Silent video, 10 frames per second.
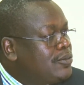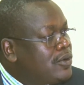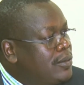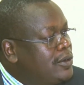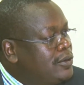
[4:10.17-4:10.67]

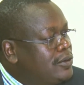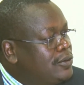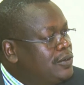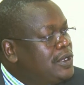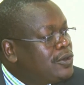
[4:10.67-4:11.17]
probably
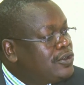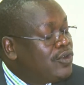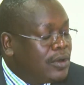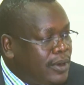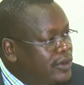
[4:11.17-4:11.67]
will not
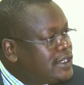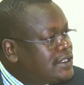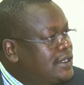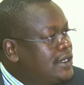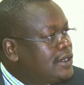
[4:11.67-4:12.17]
know about it,